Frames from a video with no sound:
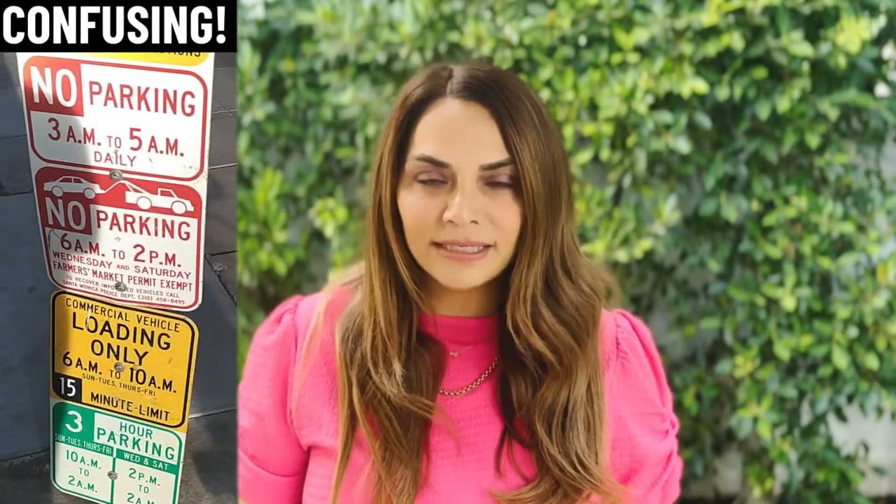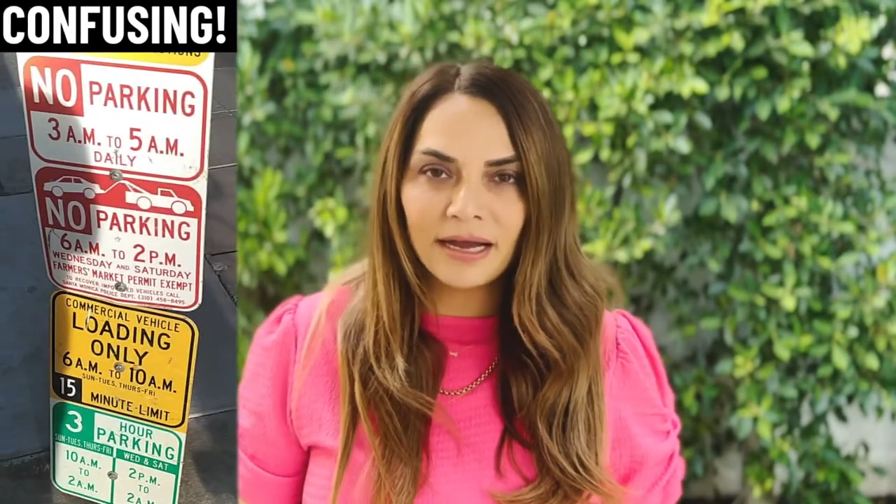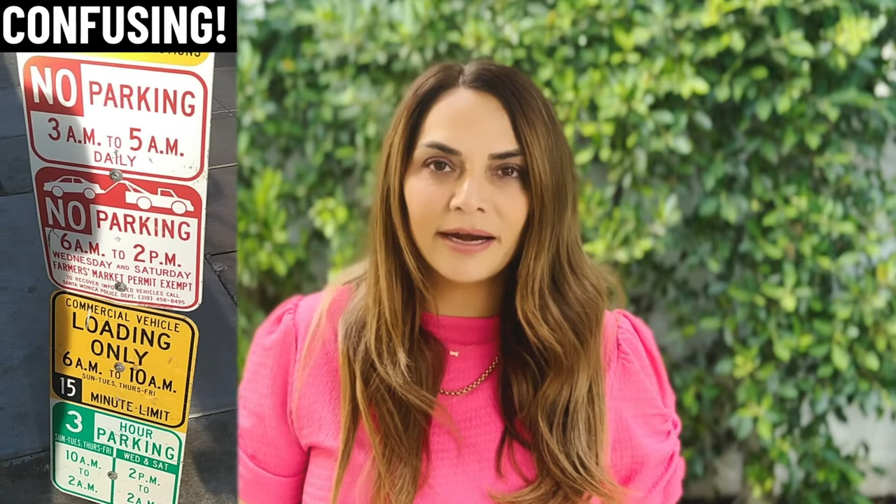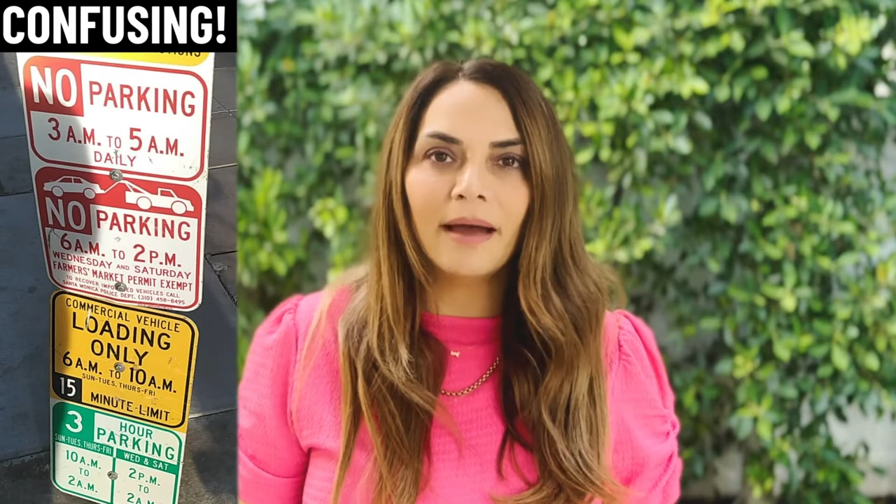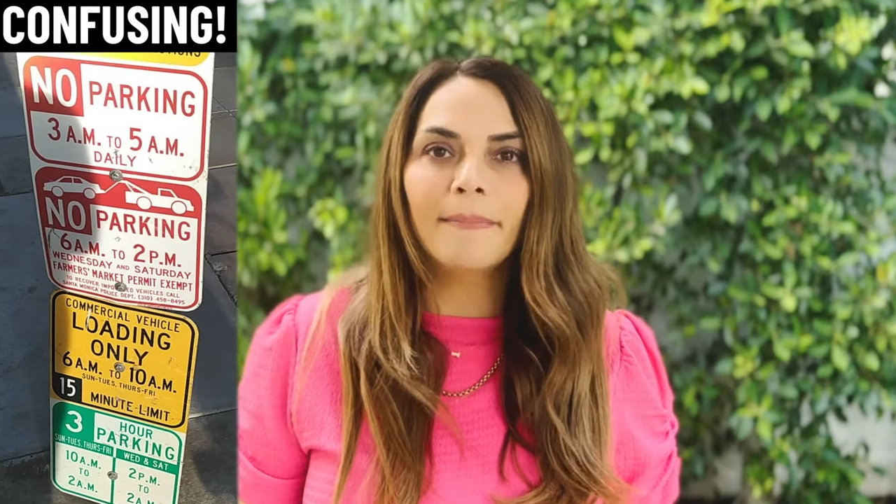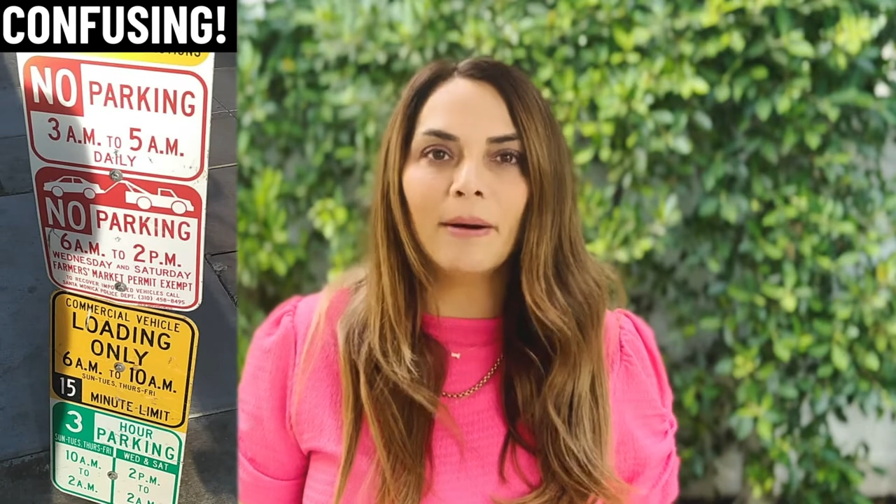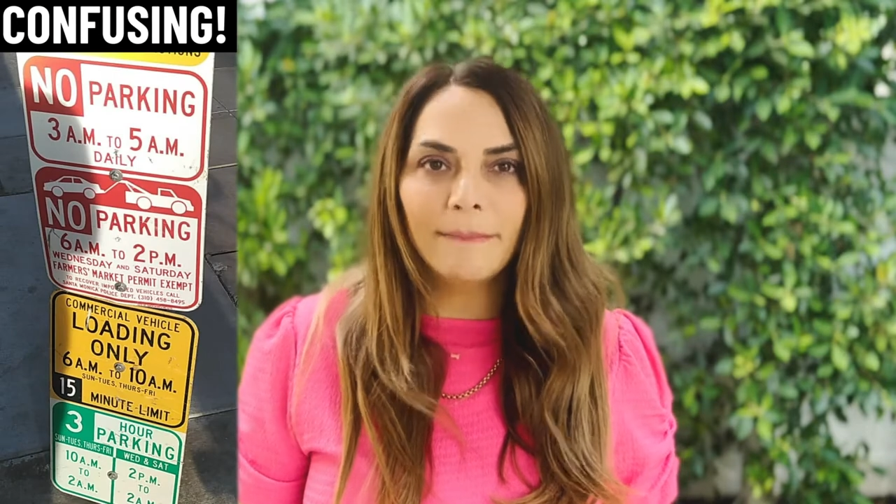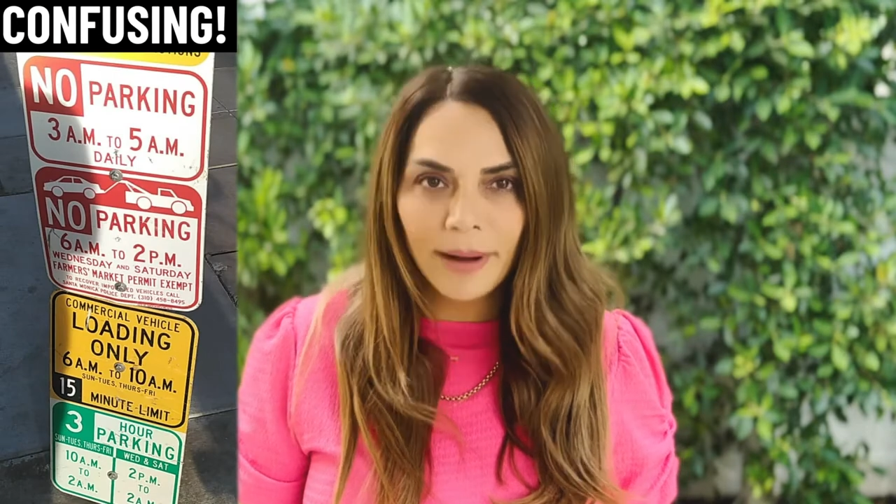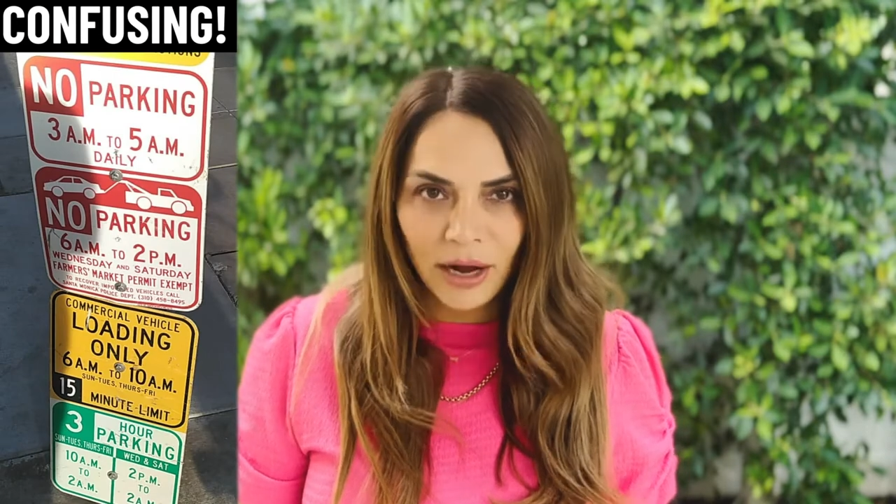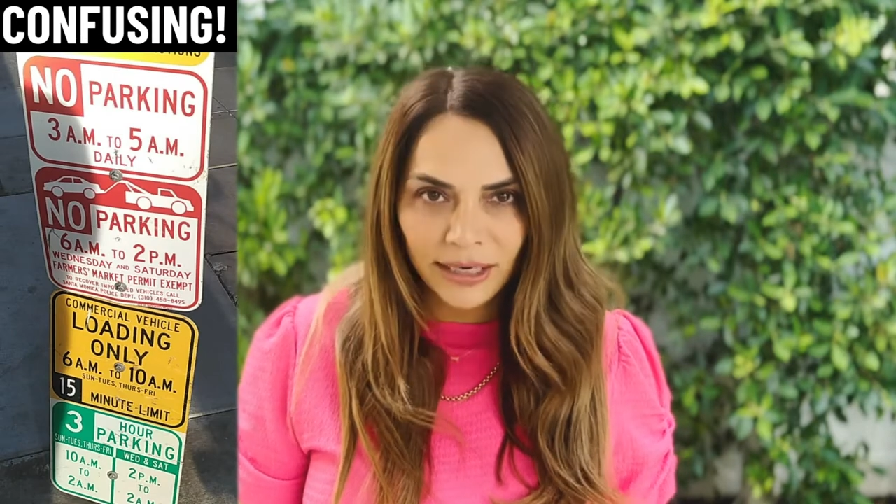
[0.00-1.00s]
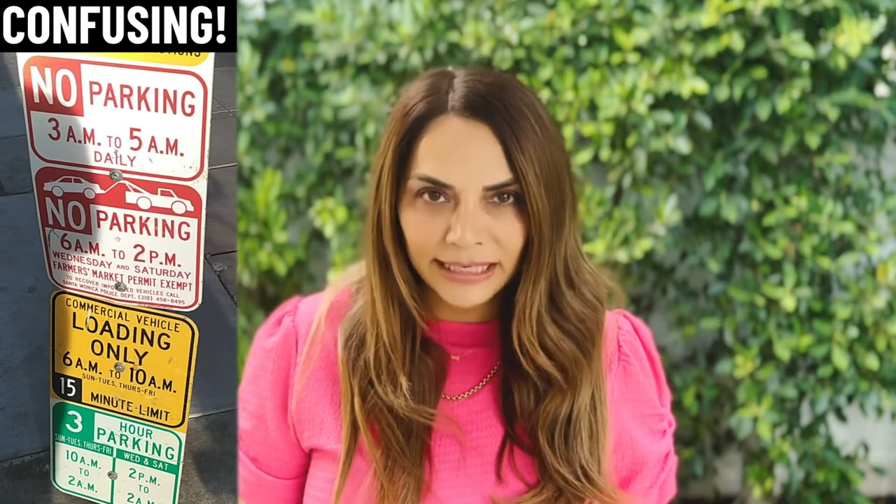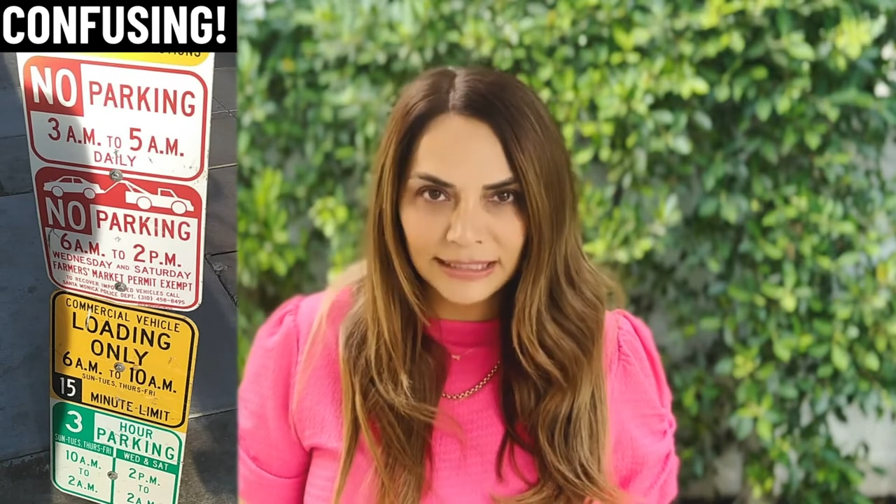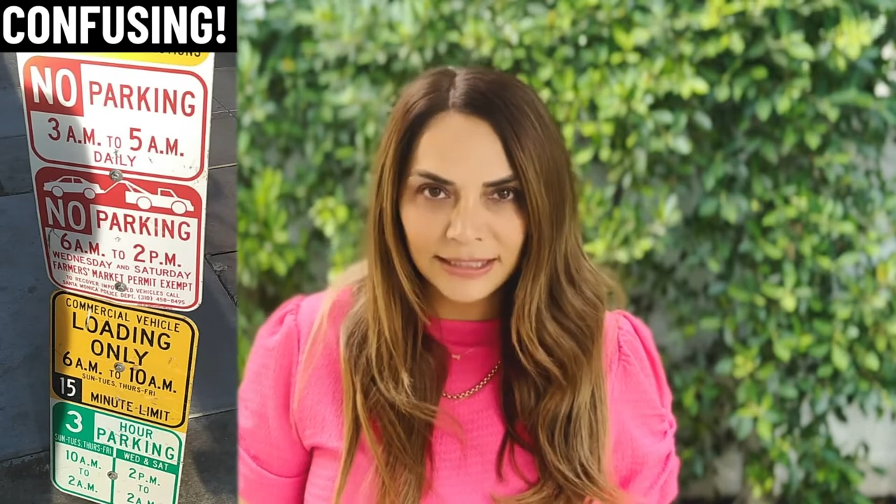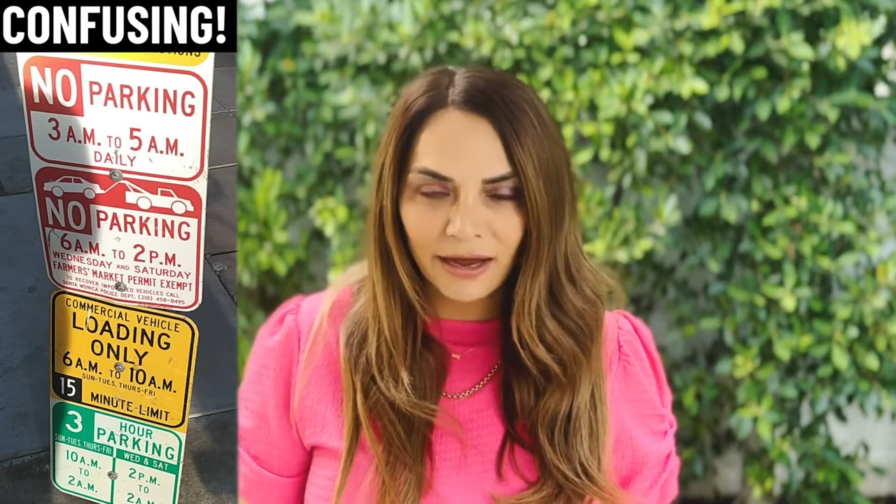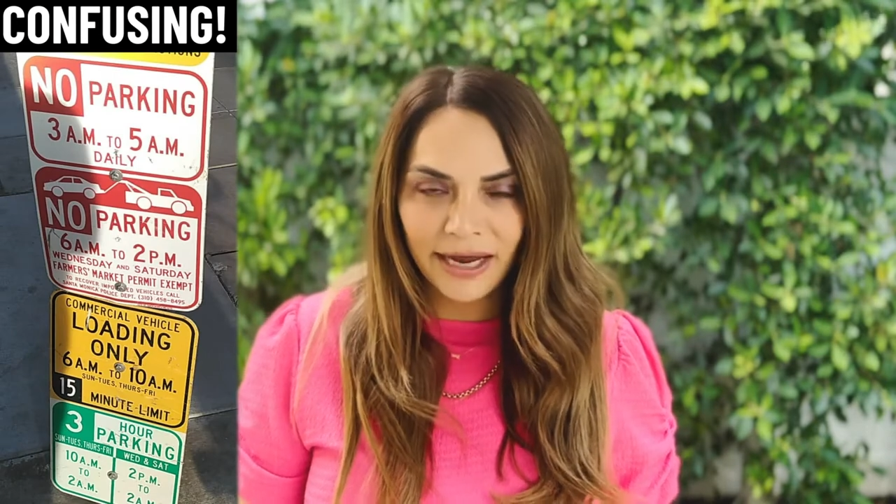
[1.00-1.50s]
sign upon parking
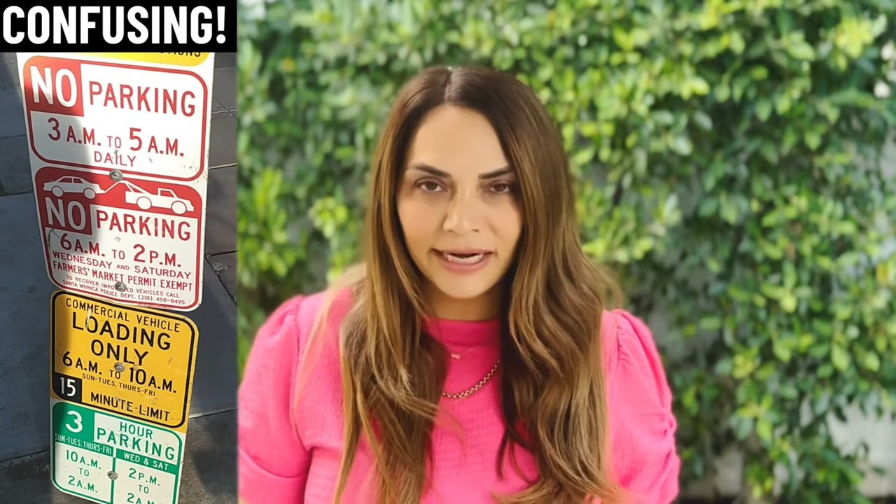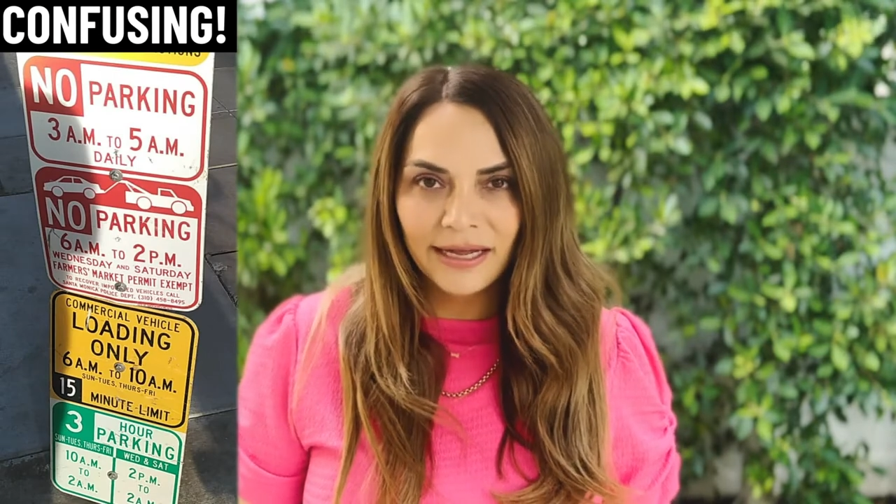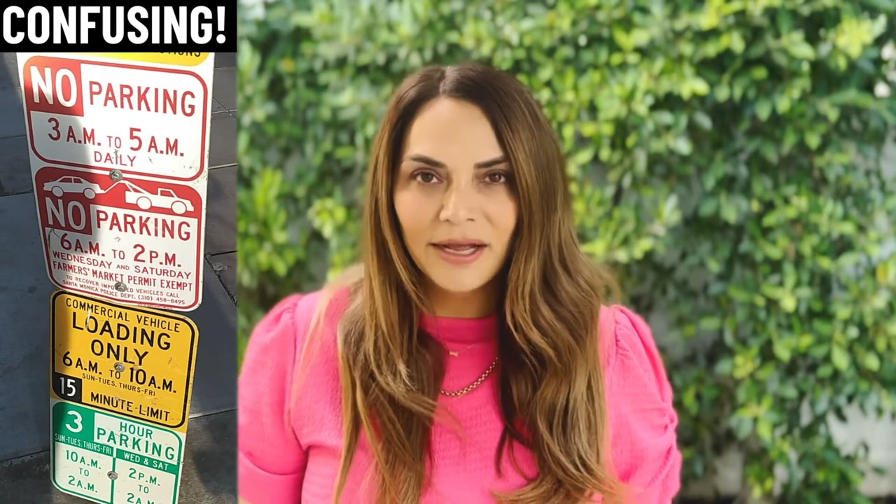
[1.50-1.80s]
sign,